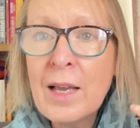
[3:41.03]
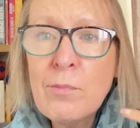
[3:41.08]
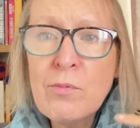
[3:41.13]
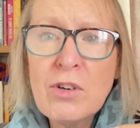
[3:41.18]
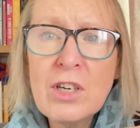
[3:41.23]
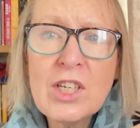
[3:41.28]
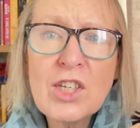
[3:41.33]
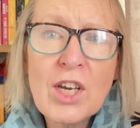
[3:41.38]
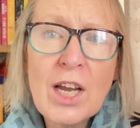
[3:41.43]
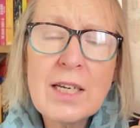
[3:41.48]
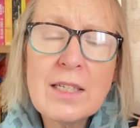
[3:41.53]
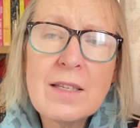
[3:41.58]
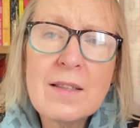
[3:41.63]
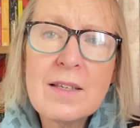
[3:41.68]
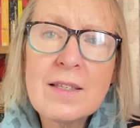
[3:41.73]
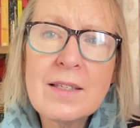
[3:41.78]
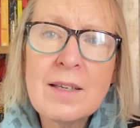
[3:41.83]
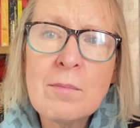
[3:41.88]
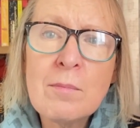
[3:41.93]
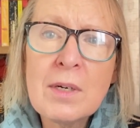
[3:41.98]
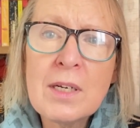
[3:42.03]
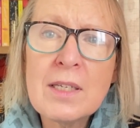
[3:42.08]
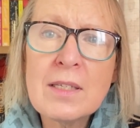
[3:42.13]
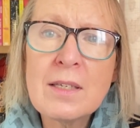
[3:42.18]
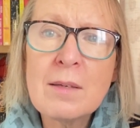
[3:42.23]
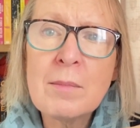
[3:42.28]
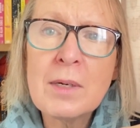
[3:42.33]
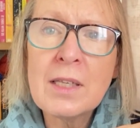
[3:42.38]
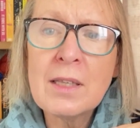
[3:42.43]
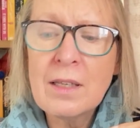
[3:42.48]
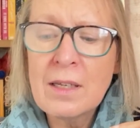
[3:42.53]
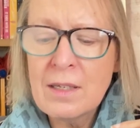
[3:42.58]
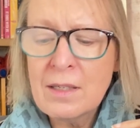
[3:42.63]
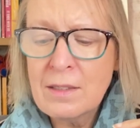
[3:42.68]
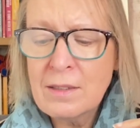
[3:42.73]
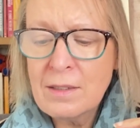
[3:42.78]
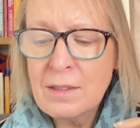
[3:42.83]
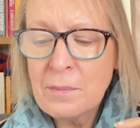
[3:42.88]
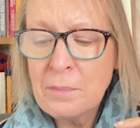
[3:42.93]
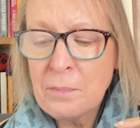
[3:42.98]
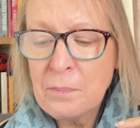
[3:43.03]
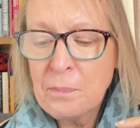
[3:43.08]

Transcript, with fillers: appreciated the symbolism in this.